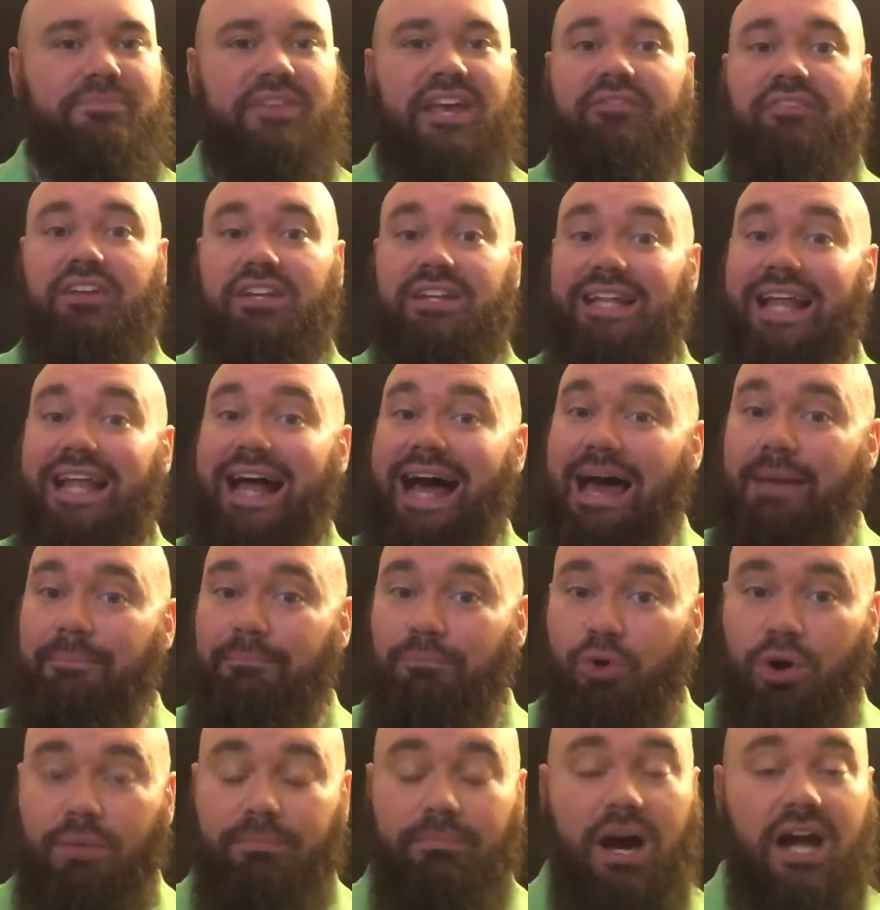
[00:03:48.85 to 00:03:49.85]
They have a lot
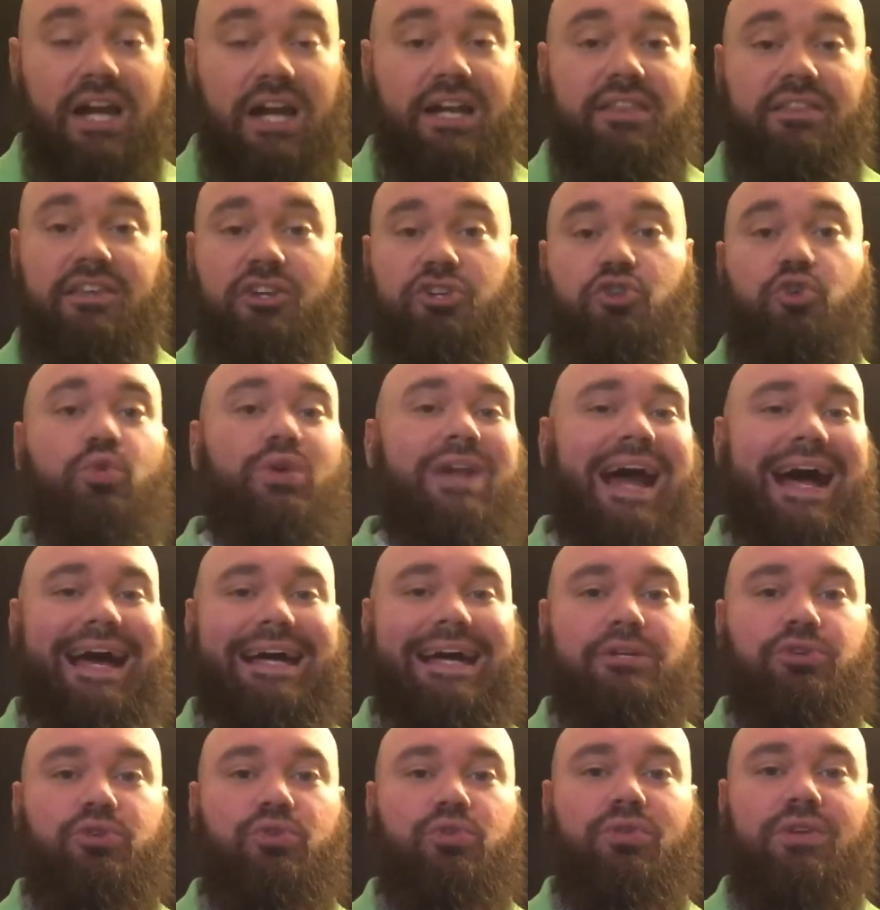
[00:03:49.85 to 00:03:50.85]
more money than you and
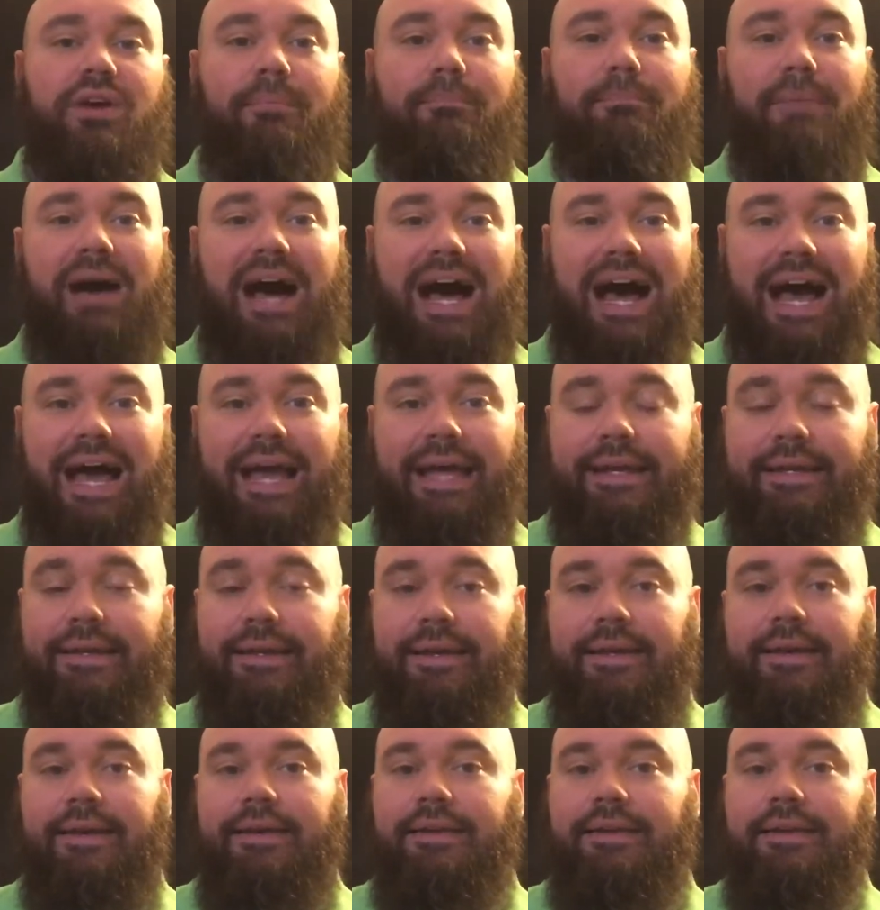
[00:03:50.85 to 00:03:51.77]
I do combined